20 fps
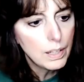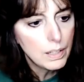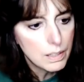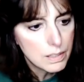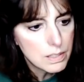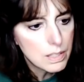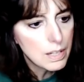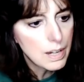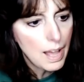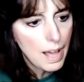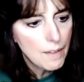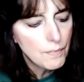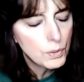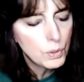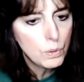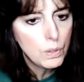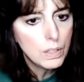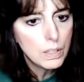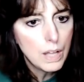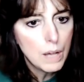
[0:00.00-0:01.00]
It's going to have it
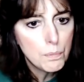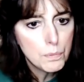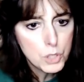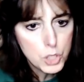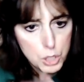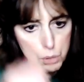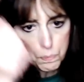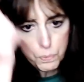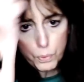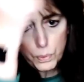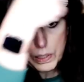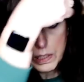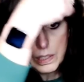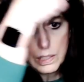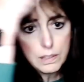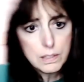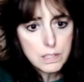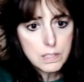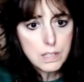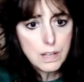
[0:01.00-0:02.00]
all on where she's
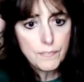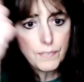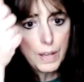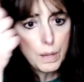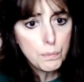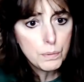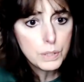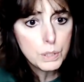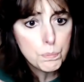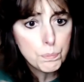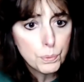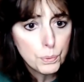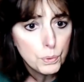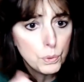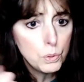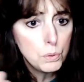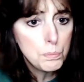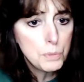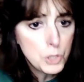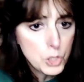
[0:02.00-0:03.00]
pointing the stuff out with the
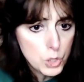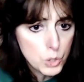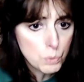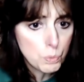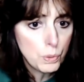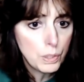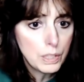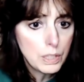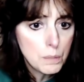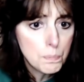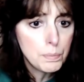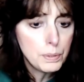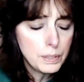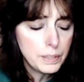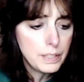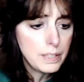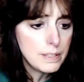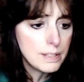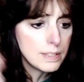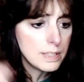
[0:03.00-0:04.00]
broom and she's wearing the
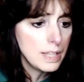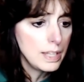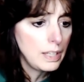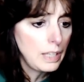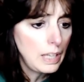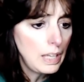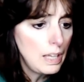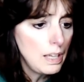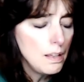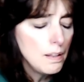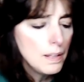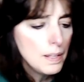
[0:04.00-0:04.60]
police thingy.